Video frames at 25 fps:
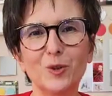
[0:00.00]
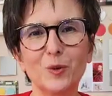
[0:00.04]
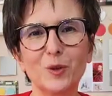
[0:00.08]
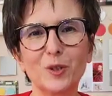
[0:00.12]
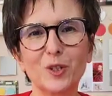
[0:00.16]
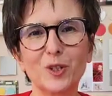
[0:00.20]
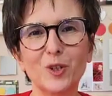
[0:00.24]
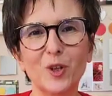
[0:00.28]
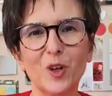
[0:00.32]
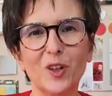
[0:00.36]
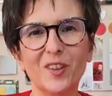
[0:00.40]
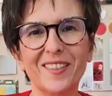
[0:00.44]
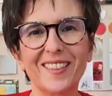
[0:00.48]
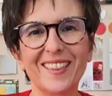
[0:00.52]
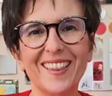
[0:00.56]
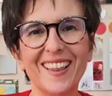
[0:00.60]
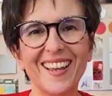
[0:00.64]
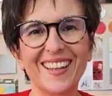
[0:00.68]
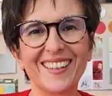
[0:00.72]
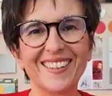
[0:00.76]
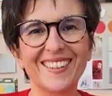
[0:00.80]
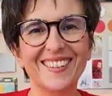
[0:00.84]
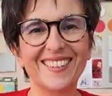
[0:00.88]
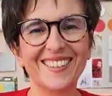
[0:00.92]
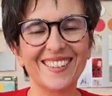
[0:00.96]
was not
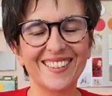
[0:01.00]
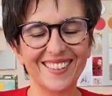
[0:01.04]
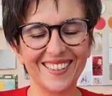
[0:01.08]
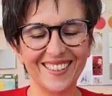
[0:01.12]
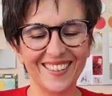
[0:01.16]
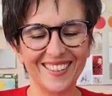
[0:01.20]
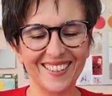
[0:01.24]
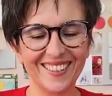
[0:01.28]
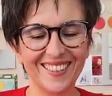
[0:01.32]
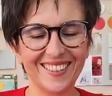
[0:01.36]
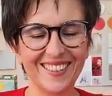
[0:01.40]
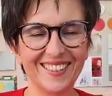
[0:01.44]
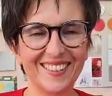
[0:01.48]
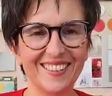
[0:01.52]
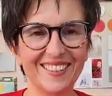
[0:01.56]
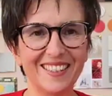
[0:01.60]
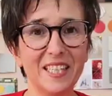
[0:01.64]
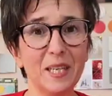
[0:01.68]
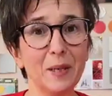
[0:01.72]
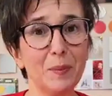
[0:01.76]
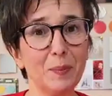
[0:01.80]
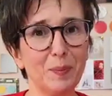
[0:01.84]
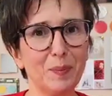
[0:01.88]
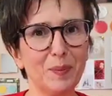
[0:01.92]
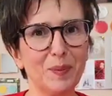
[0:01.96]
that
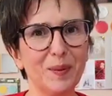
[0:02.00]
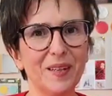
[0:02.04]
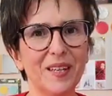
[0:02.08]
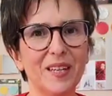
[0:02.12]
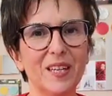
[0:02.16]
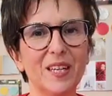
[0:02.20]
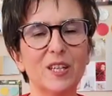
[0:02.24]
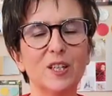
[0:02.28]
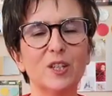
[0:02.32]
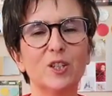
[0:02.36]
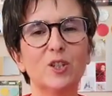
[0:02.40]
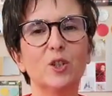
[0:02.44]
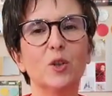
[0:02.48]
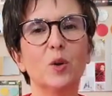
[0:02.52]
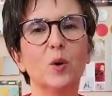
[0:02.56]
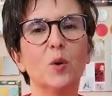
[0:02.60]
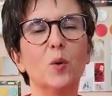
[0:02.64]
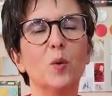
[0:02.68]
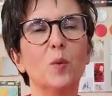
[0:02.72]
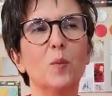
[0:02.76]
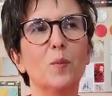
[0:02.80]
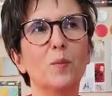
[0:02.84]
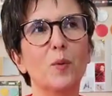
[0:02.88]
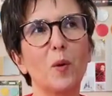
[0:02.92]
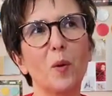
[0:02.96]
deep,
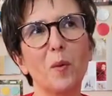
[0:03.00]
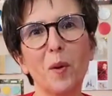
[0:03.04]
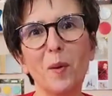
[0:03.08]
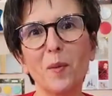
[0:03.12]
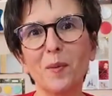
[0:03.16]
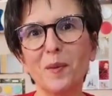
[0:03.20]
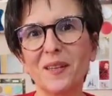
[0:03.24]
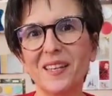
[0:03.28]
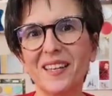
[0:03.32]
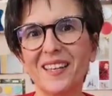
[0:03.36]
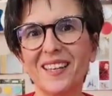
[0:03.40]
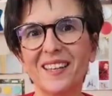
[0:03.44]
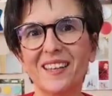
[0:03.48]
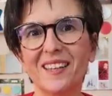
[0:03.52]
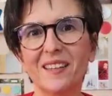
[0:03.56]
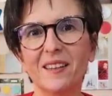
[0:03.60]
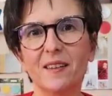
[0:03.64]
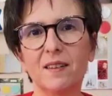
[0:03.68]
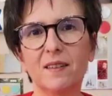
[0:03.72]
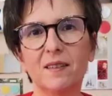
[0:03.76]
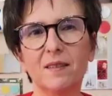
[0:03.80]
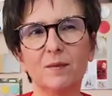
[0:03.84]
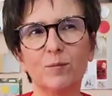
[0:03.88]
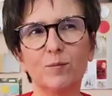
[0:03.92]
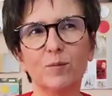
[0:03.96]
so
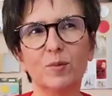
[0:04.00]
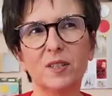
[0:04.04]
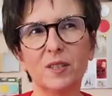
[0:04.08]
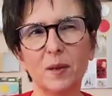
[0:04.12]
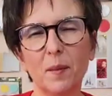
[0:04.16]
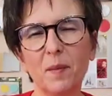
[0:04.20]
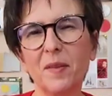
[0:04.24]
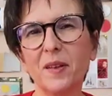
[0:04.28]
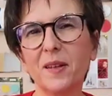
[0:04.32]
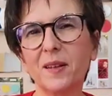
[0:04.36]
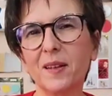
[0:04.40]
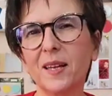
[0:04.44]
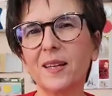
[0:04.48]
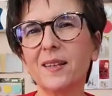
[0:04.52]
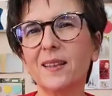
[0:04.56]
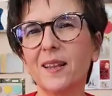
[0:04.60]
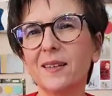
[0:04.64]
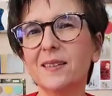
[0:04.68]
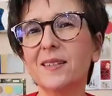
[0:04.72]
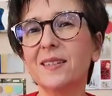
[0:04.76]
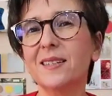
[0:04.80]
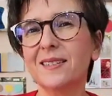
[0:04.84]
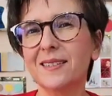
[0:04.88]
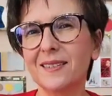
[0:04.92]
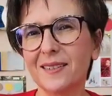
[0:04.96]
probably something like
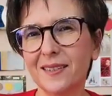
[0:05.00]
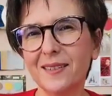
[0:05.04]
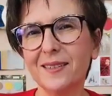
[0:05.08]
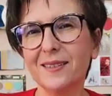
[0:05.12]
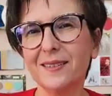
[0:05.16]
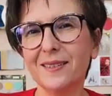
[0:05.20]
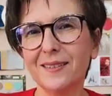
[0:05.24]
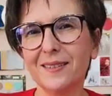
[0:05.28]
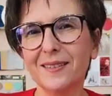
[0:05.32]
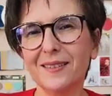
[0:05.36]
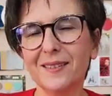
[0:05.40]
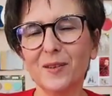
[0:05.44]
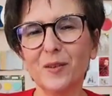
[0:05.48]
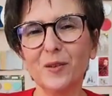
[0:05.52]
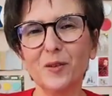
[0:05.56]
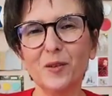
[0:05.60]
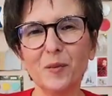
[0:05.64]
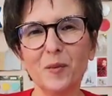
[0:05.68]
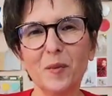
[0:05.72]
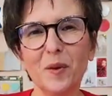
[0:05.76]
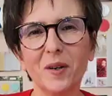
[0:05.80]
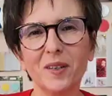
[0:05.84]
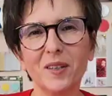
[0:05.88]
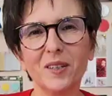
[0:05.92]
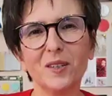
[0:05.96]
that exists on the
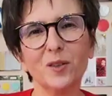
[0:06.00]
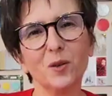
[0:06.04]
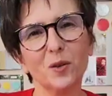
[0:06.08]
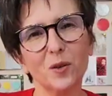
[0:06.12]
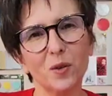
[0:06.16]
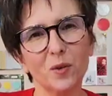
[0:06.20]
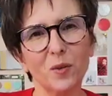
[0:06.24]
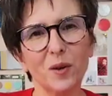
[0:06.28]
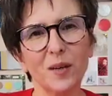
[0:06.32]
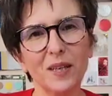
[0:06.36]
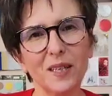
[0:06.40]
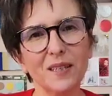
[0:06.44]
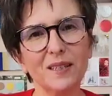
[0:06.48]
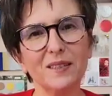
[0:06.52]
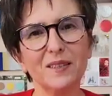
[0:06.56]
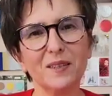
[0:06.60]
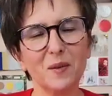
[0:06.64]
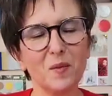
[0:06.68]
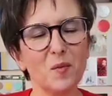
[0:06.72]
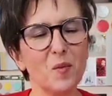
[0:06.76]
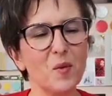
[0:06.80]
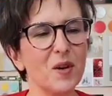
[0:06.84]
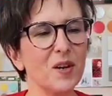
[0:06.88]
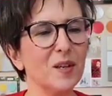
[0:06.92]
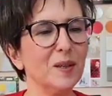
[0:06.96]
market already
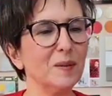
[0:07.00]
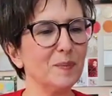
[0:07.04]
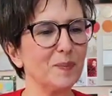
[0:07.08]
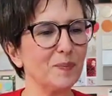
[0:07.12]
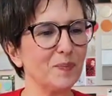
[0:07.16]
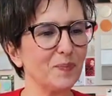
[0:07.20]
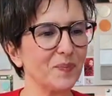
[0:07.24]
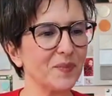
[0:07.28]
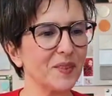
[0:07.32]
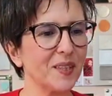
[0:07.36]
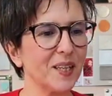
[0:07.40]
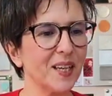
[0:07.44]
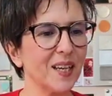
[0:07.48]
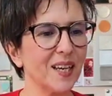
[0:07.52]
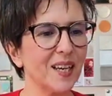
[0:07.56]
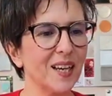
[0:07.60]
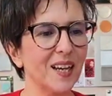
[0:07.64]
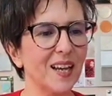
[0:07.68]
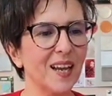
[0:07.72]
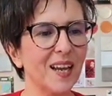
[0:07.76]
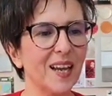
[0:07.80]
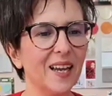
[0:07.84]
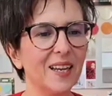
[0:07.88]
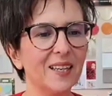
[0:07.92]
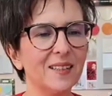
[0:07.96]
somewhere,
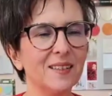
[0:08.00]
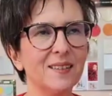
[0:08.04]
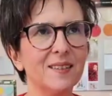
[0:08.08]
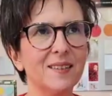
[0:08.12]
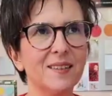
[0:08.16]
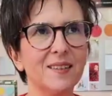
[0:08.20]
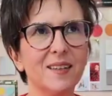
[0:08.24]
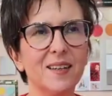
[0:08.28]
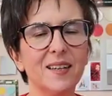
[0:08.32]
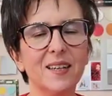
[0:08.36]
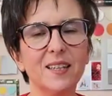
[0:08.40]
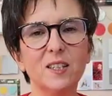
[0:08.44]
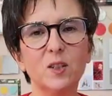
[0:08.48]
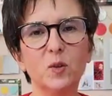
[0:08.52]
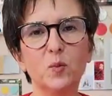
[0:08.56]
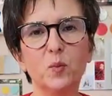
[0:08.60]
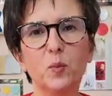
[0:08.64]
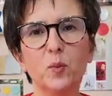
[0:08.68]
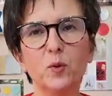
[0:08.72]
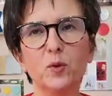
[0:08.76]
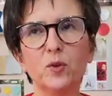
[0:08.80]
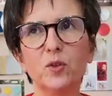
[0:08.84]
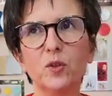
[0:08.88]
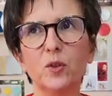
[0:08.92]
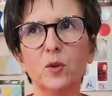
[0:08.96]
and it
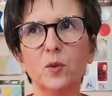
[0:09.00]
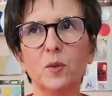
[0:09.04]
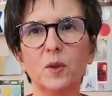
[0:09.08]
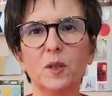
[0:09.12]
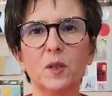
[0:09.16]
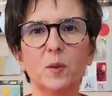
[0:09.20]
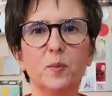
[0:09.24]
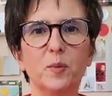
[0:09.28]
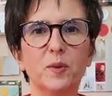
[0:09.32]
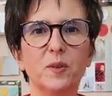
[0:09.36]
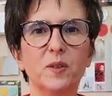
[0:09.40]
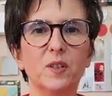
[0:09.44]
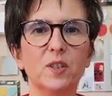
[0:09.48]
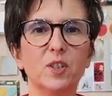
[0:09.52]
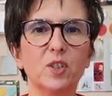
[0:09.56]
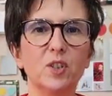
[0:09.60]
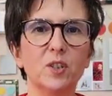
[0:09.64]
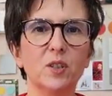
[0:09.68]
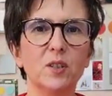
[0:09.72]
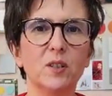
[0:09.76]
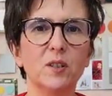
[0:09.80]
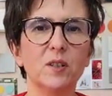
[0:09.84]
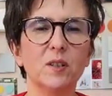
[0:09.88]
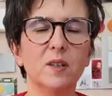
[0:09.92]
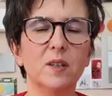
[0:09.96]
puts you in a
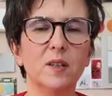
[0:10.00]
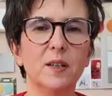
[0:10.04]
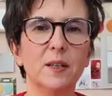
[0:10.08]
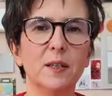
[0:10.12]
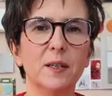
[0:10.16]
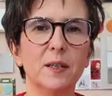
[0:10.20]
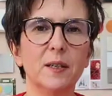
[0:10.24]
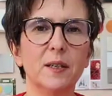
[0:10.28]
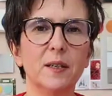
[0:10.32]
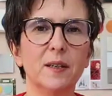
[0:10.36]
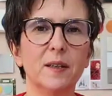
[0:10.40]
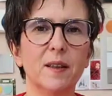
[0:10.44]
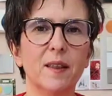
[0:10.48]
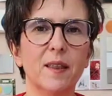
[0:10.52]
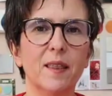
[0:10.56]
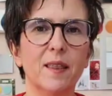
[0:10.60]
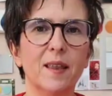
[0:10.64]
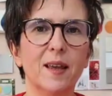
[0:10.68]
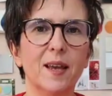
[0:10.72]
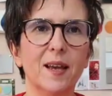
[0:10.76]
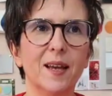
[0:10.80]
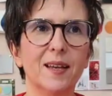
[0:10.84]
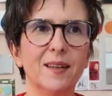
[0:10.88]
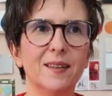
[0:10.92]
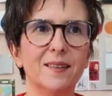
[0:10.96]
position
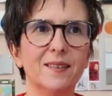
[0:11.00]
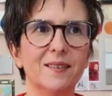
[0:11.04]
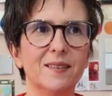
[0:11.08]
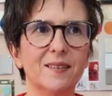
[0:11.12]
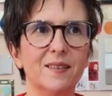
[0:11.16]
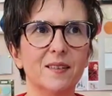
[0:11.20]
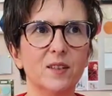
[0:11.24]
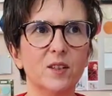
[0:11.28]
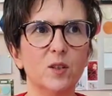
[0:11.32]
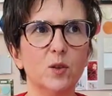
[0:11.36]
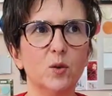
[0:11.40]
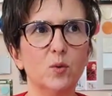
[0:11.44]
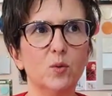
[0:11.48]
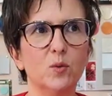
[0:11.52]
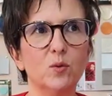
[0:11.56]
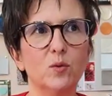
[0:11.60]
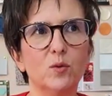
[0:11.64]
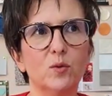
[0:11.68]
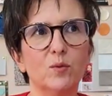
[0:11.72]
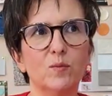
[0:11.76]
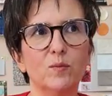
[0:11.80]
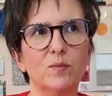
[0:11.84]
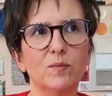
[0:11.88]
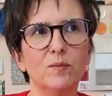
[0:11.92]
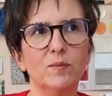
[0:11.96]
that
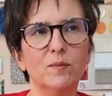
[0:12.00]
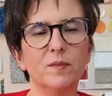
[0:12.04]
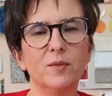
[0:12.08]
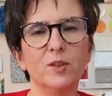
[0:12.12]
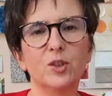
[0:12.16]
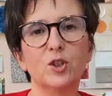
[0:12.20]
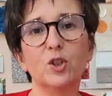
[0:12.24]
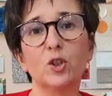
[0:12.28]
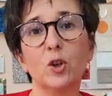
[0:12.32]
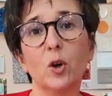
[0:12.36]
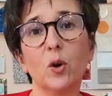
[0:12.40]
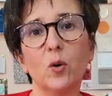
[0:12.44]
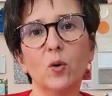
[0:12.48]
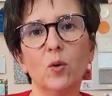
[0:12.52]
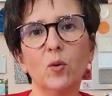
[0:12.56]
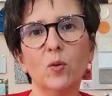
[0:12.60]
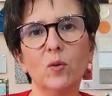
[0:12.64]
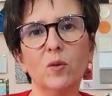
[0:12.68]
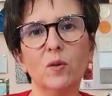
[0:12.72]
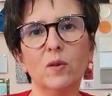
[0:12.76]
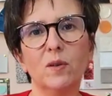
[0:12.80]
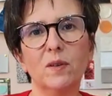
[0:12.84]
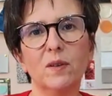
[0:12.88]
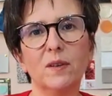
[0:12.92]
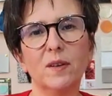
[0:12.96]
you
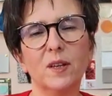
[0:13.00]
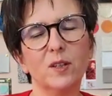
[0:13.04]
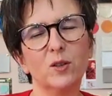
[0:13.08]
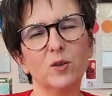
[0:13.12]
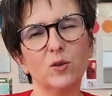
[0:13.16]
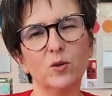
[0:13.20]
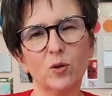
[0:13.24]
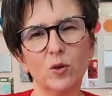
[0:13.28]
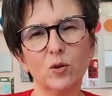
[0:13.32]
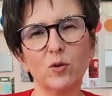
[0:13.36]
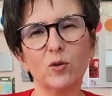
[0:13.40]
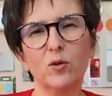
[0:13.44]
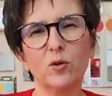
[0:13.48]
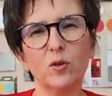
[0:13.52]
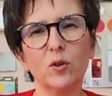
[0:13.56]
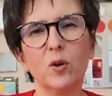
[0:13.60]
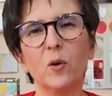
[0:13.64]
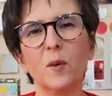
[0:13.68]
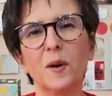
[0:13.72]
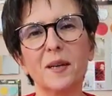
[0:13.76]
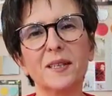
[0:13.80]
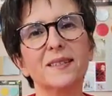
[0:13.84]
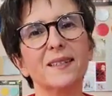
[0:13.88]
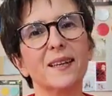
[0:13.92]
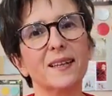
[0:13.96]
show that you don't
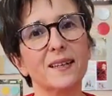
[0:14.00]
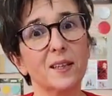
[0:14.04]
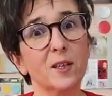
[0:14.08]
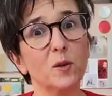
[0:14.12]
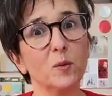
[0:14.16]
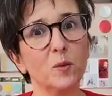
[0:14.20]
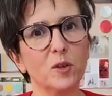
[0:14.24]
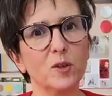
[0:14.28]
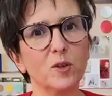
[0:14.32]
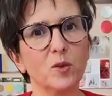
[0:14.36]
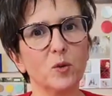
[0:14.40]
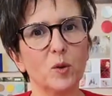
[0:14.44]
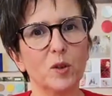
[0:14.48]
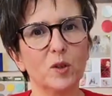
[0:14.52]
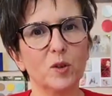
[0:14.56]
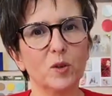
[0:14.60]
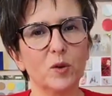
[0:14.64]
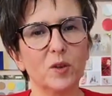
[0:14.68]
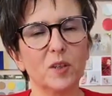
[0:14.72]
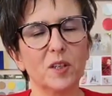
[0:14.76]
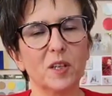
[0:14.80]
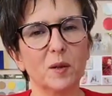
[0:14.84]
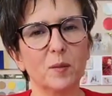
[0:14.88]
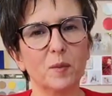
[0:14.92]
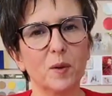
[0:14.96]
know exactly what you are
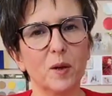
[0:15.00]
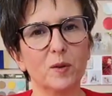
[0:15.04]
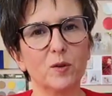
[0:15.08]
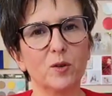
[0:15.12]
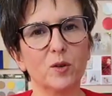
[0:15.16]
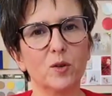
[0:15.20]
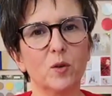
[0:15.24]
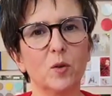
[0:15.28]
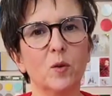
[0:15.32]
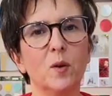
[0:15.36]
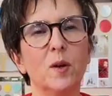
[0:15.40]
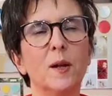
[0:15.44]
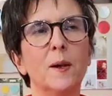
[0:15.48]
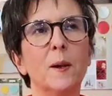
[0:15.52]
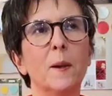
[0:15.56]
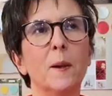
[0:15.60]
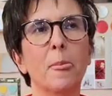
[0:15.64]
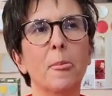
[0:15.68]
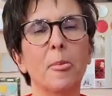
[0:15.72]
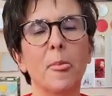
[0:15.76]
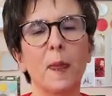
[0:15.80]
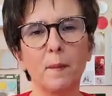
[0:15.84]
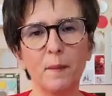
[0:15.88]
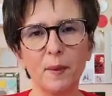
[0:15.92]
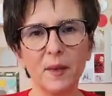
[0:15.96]
talking about. So
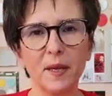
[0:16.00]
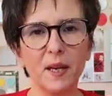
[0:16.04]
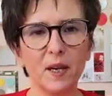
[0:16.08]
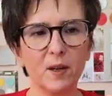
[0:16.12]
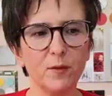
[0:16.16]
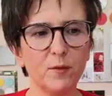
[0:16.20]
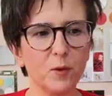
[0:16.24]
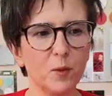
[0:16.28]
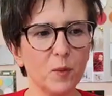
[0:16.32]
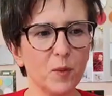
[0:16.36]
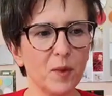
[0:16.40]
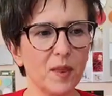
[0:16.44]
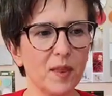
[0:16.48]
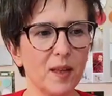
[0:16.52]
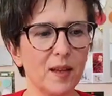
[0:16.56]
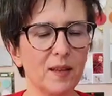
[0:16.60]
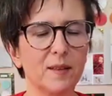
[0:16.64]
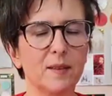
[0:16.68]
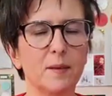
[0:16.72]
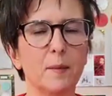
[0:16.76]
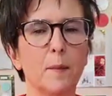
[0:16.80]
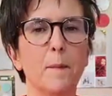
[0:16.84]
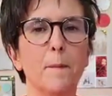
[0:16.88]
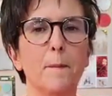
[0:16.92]
be careful with that.